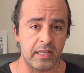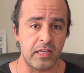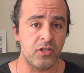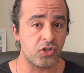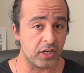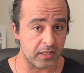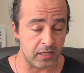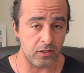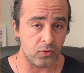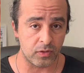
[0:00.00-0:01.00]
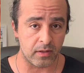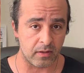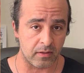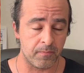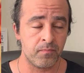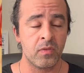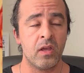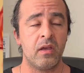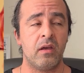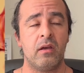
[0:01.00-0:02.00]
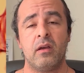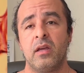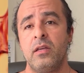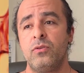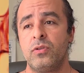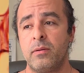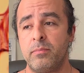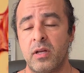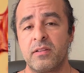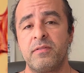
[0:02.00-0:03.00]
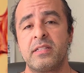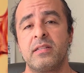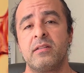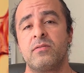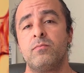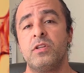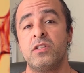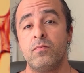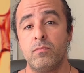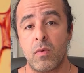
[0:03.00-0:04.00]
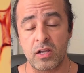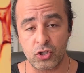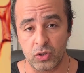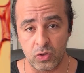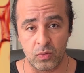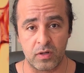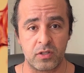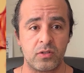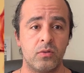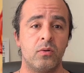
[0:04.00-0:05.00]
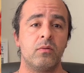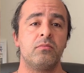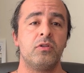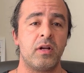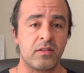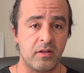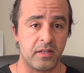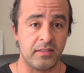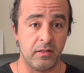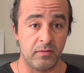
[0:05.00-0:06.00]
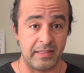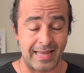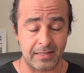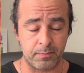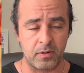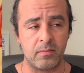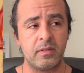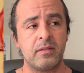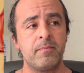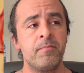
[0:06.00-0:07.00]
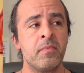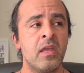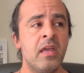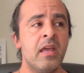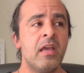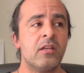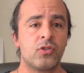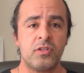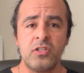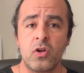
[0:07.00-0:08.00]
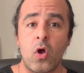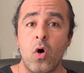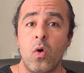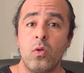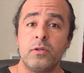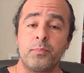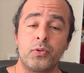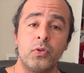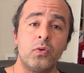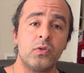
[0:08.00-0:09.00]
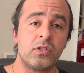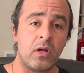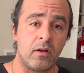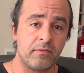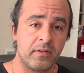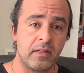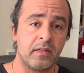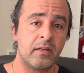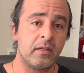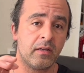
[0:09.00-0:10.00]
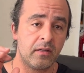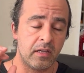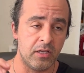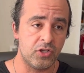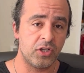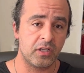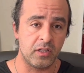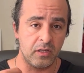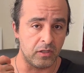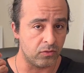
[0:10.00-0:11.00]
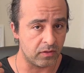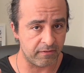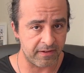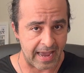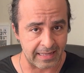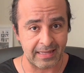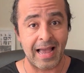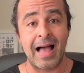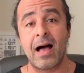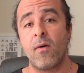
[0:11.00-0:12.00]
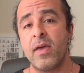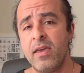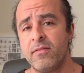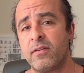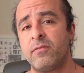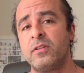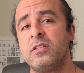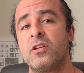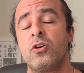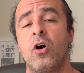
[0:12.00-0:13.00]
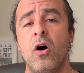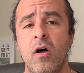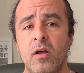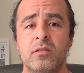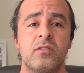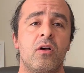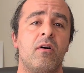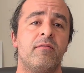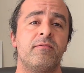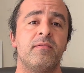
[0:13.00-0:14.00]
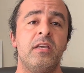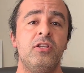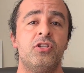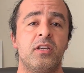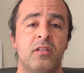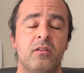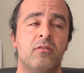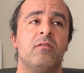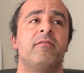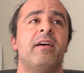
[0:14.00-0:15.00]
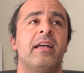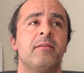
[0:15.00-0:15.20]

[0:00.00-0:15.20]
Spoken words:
inject into the blood vessels is much lower. So you're not gonna deal with that problem. So these are all the pros of the injecting into the fat. However, what is the cons of injecting into the fat?